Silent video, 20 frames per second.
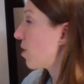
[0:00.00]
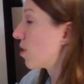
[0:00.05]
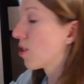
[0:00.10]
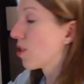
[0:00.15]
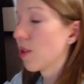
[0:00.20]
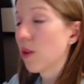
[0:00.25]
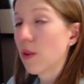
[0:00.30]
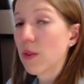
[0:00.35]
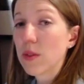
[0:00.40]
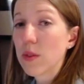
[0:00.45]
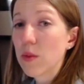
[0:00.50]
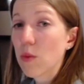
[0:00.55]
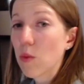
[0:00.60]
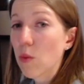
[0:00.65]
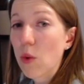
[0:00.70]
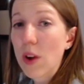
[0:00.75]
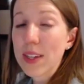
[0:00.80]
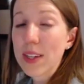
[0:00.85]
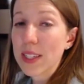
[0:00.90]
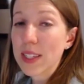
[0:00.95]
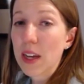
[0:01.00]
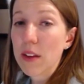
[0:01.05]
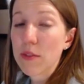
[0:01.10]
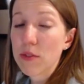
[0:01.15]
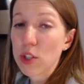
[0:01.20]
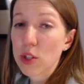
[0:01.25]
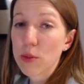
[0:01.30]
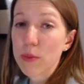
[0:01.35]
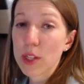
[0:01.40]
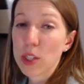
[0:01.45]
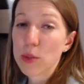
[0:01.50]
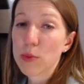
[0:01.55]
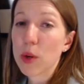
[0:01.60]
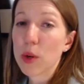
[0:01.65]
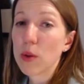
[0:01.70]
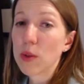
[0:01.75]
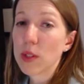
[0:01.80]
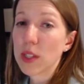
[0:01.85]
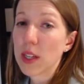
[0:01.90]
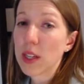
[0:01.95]
You don't want to have too much
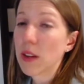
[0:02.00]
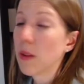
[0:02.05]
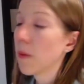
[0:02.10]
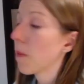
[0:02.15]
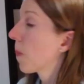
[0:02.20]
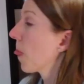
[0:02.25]
protein.